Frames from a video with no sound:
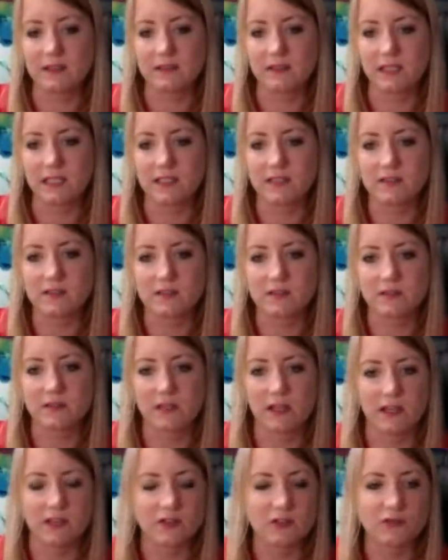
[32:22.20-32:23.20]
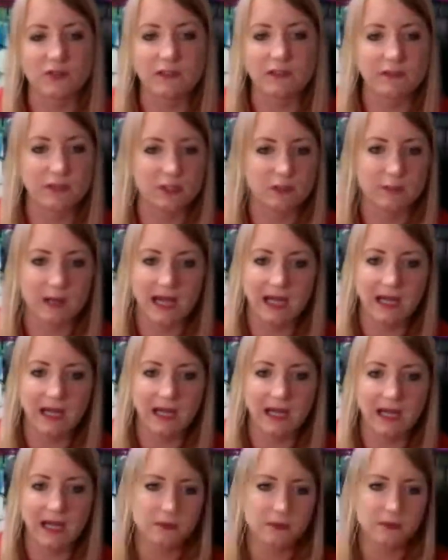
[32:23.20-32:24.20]
street viewed my
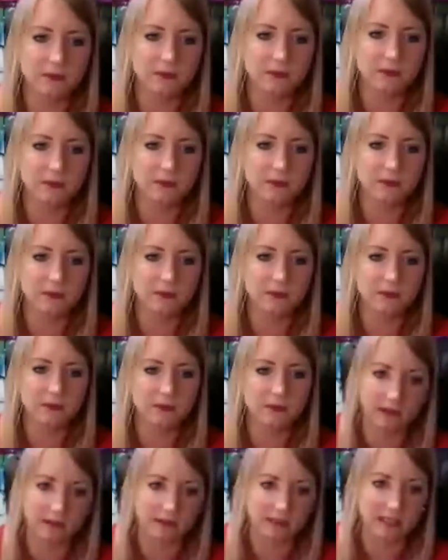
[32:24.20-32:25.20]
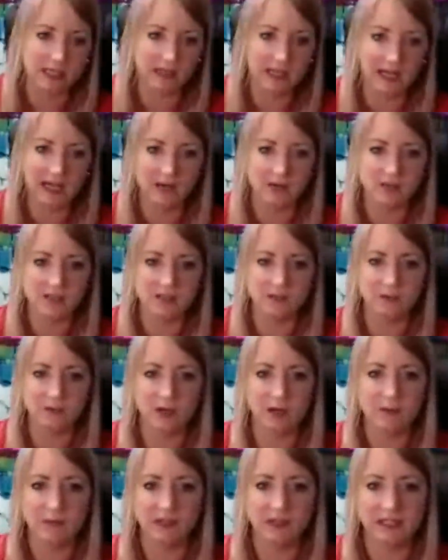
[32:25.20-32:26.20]
house, been on Zoopla, and he was like, your house isn't
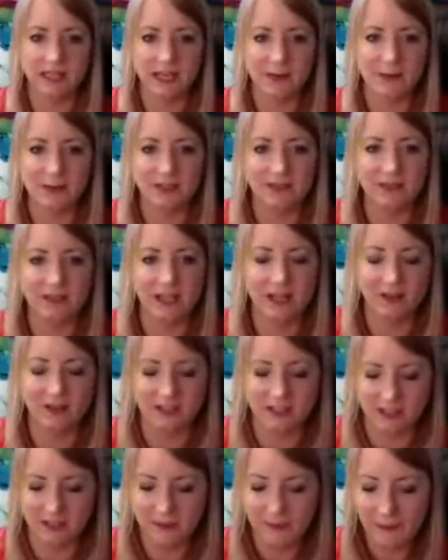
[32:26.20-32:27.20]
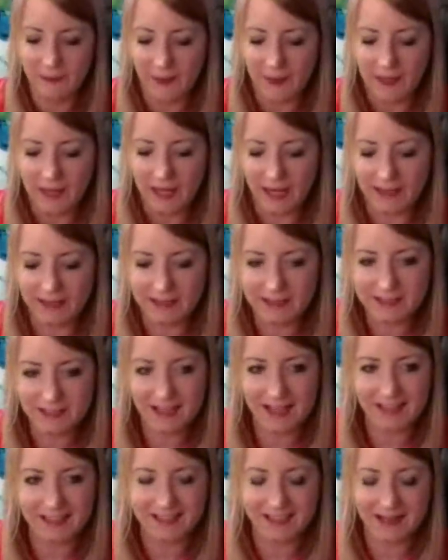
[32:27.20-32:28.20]
what a millionaire would live in. And I was kind of, and
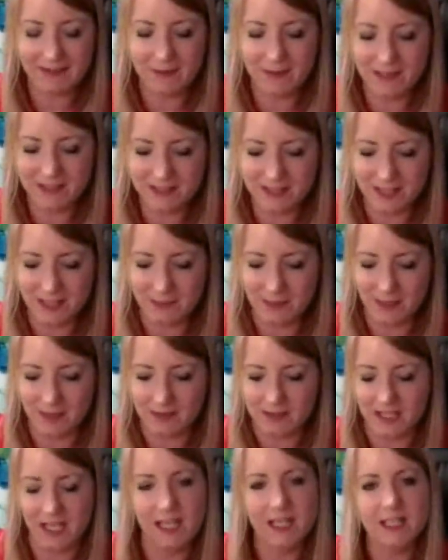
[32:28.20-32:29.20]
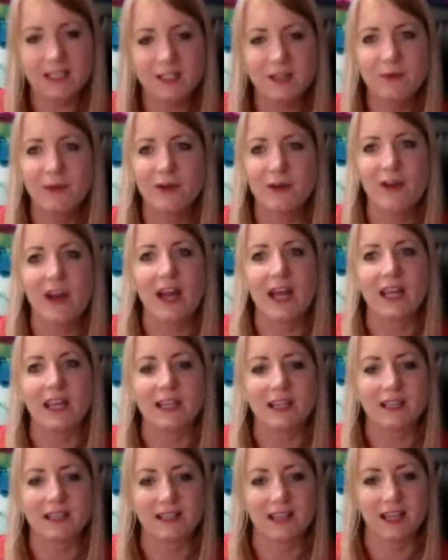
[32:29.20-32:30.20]
I direct messaged him and I was like, are you all right?
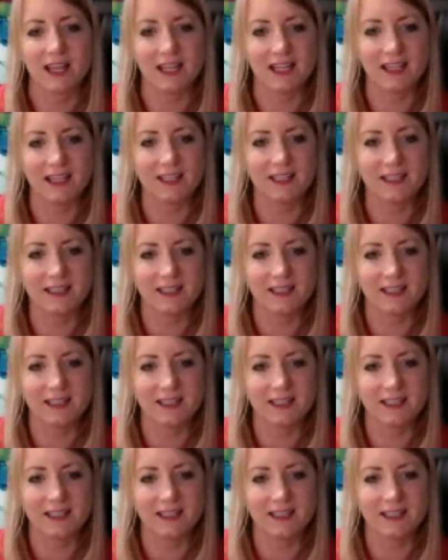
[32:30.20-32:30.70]
Like,